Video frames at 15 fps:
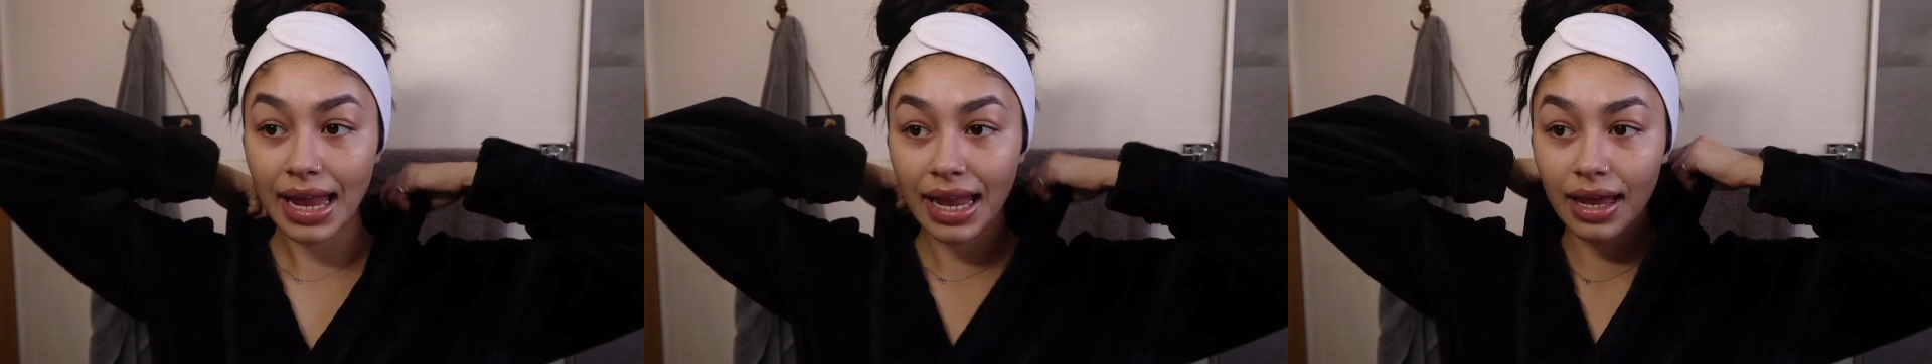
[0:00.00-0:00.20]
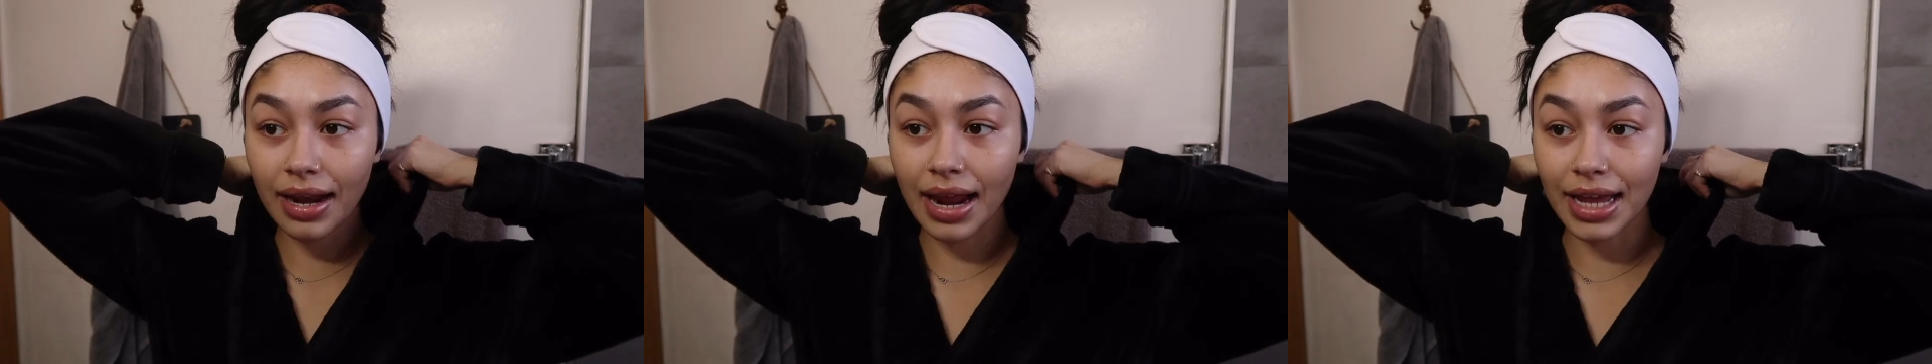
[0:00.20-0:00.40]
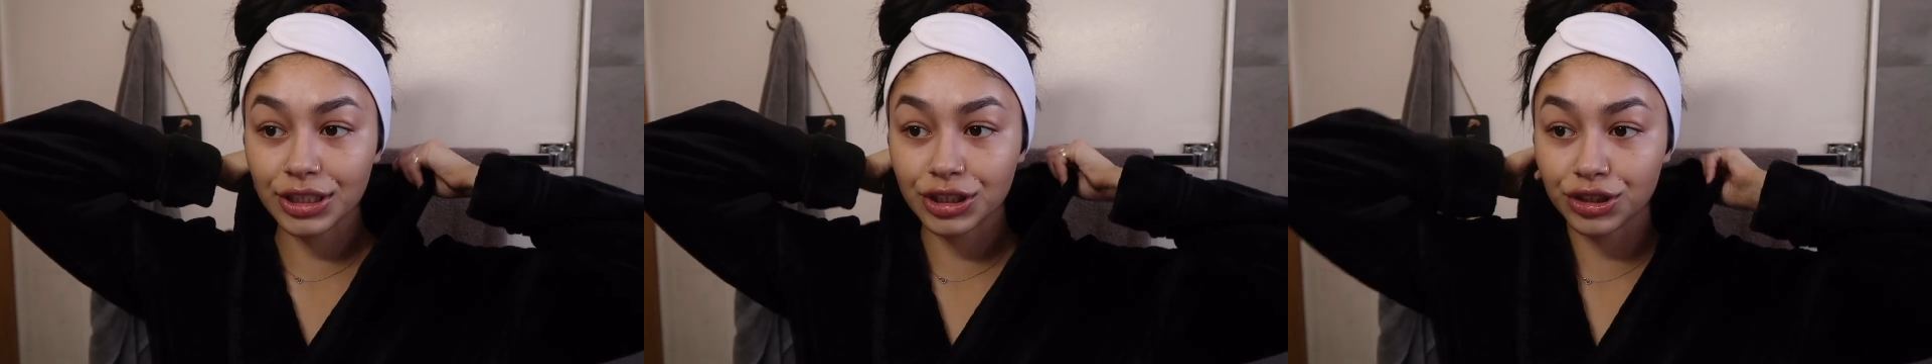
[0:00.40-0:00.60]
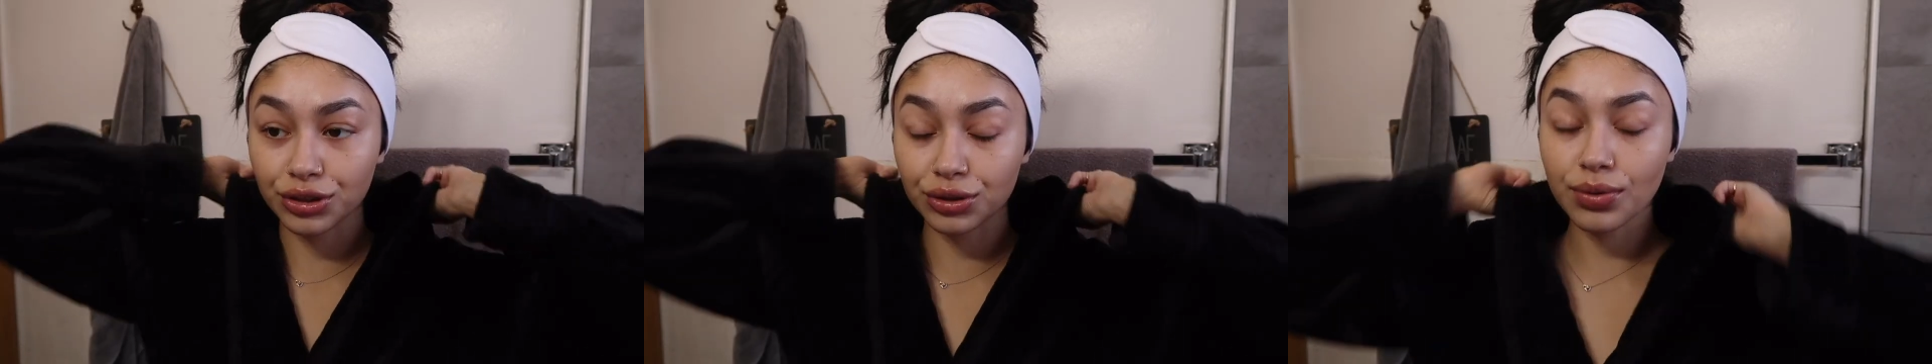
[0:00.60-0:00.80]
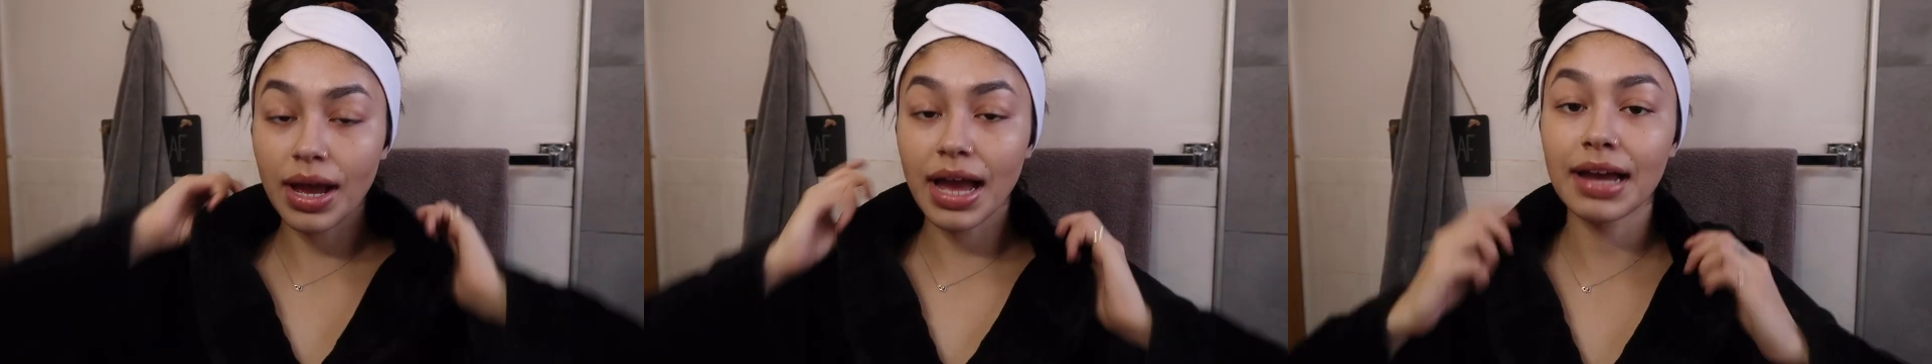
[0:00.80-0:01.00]
And I
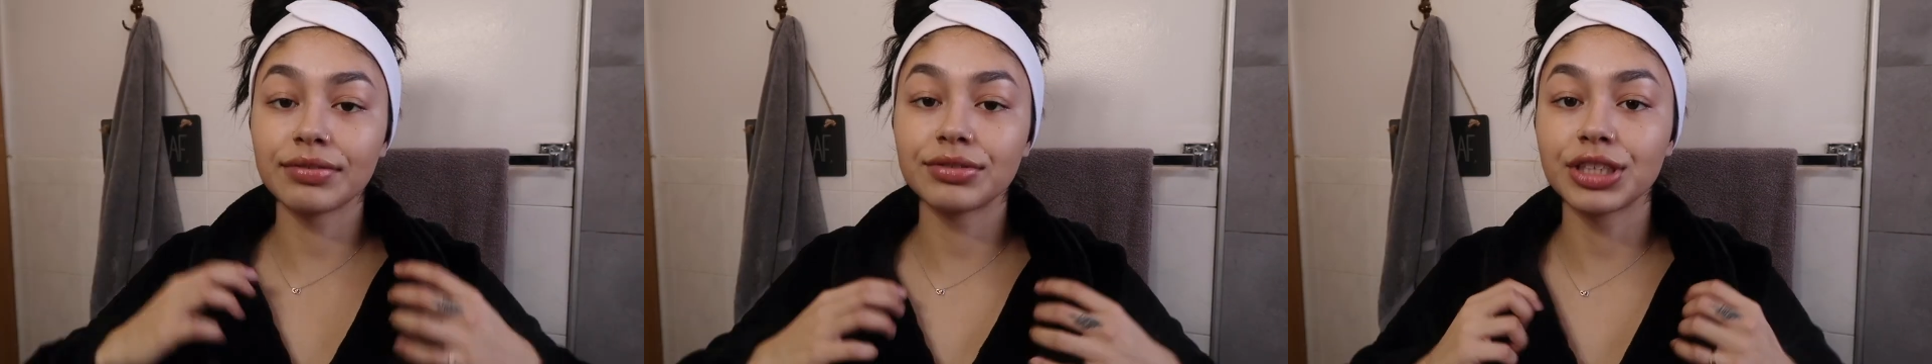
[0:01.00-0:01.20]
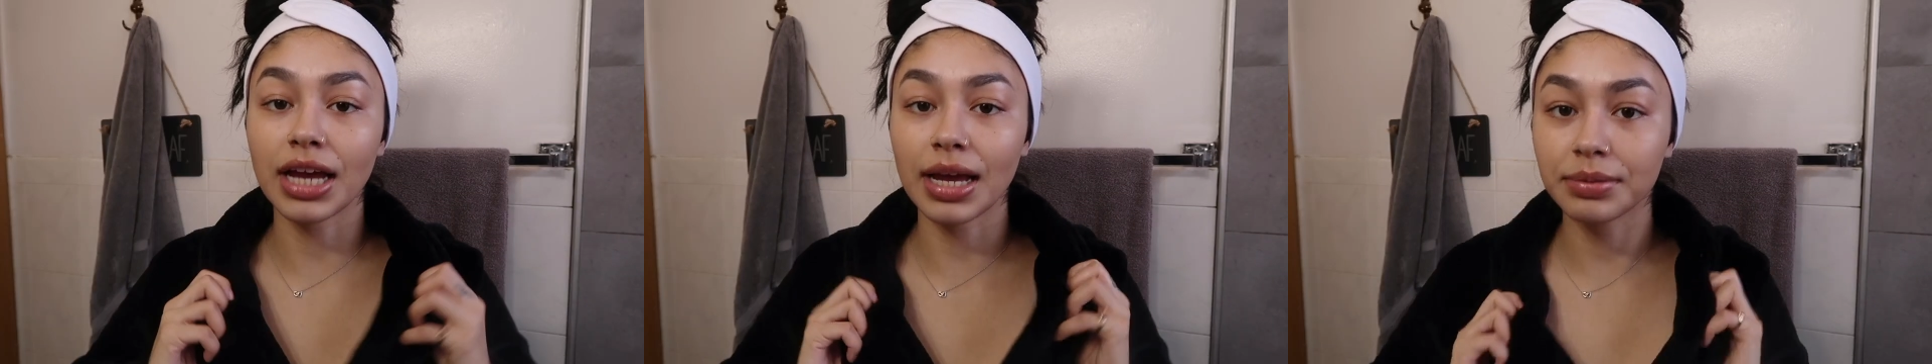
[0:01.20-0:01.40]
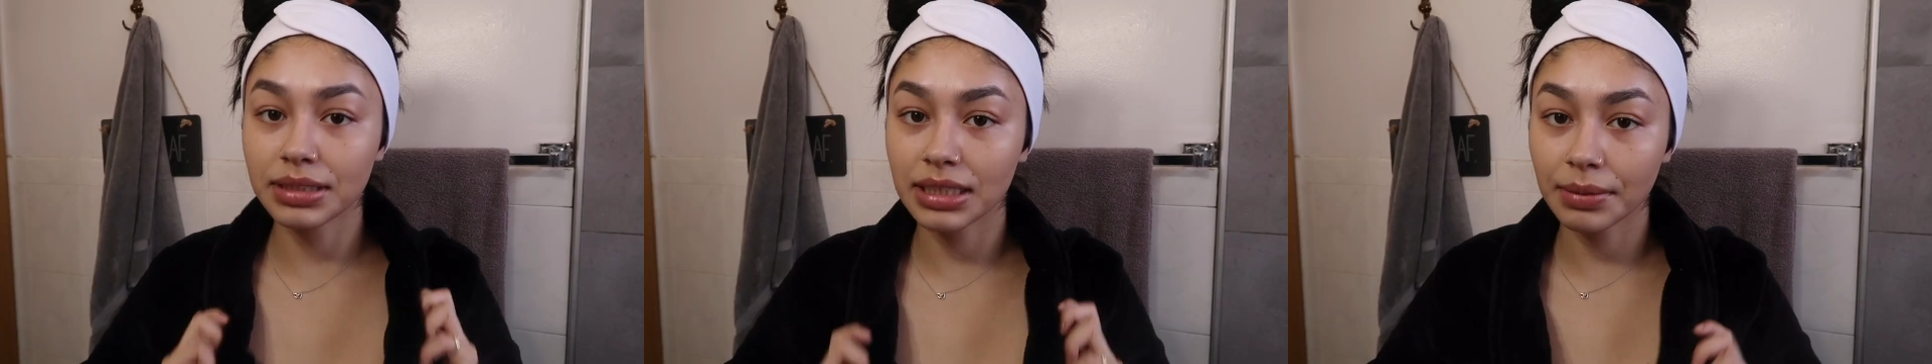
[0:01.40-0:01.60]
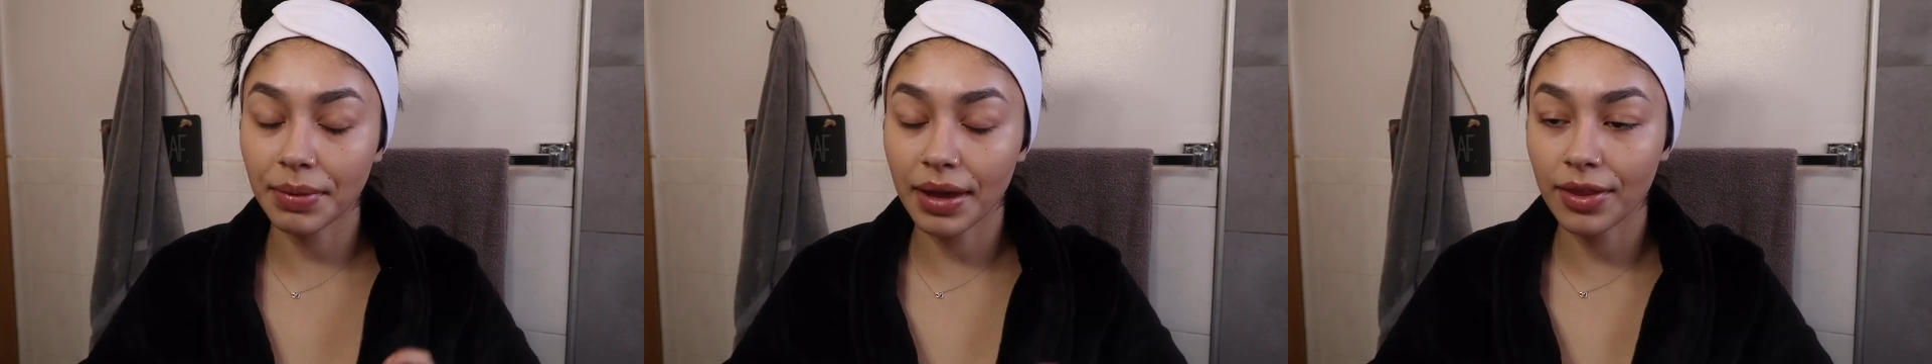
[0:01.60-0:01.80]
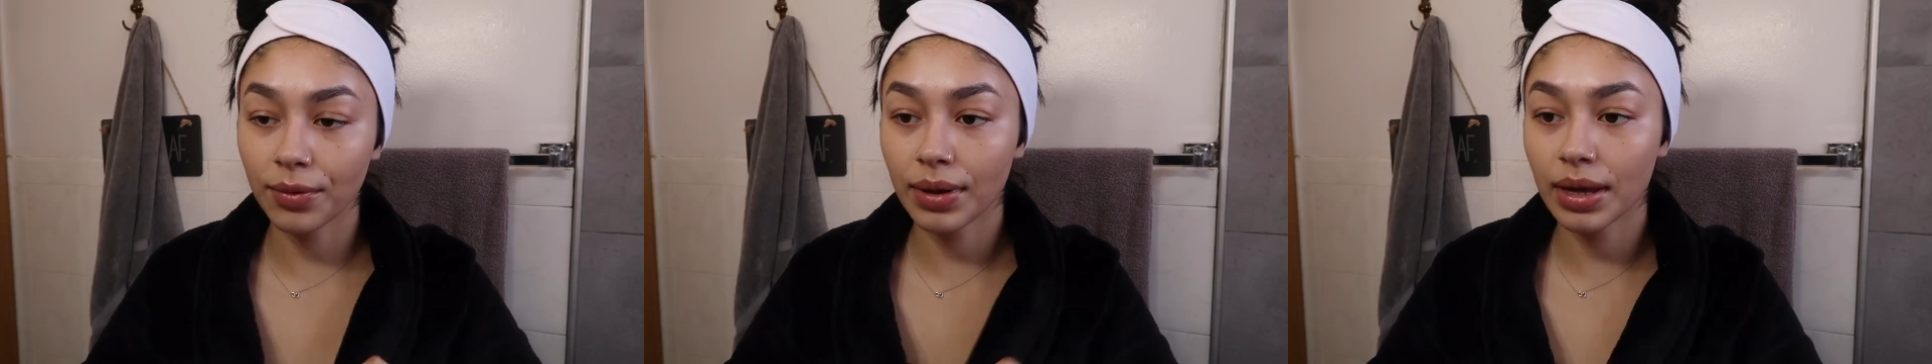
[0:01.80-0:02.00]
do have chapstick,
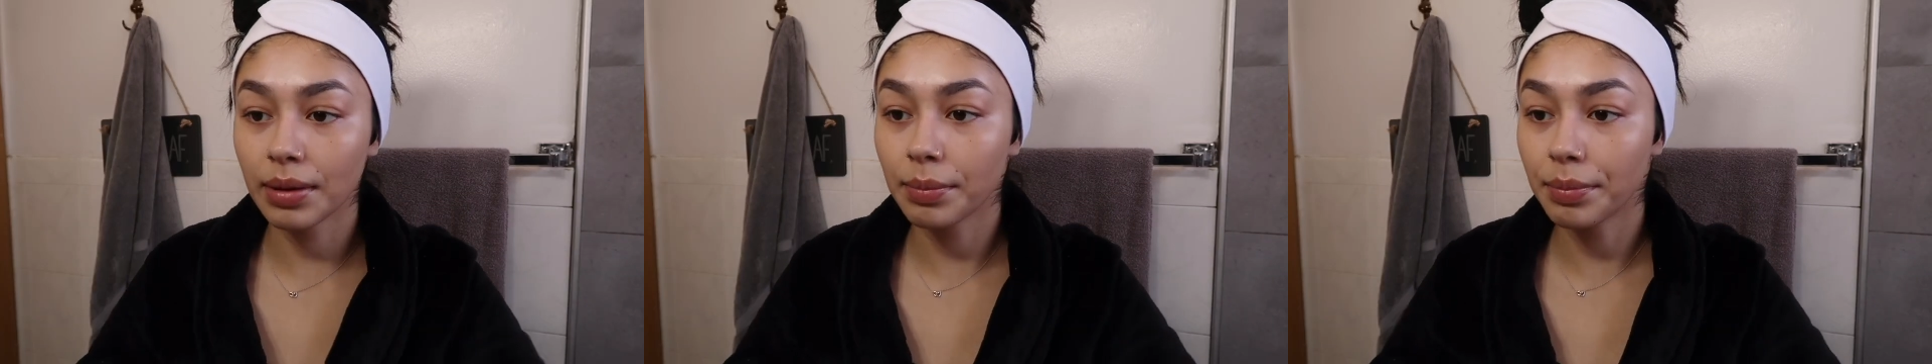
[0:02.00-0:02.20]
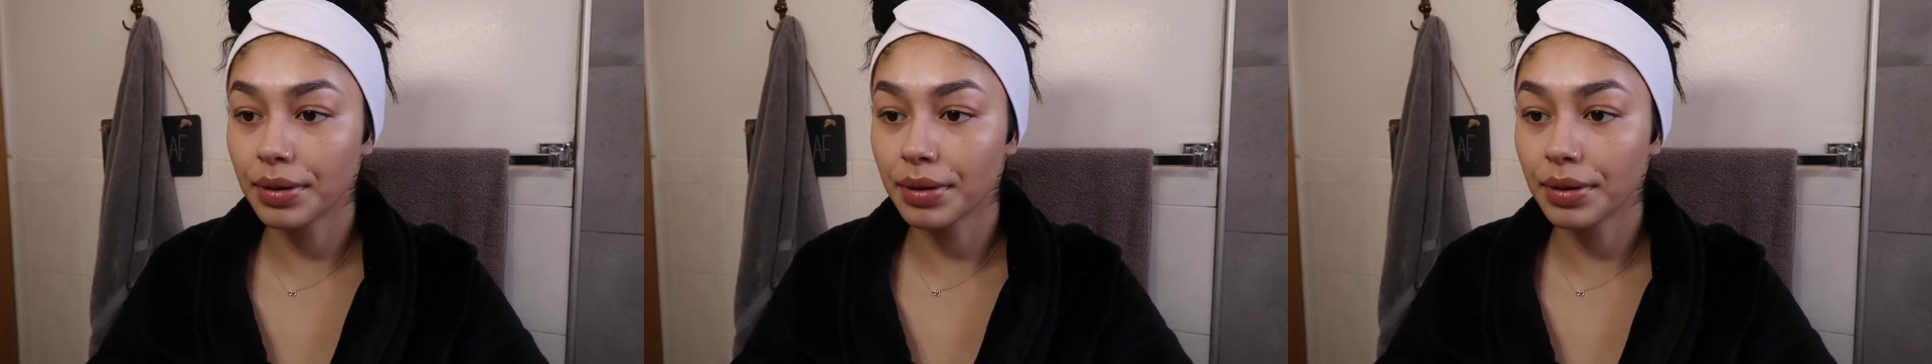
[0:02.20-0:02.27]
by the way,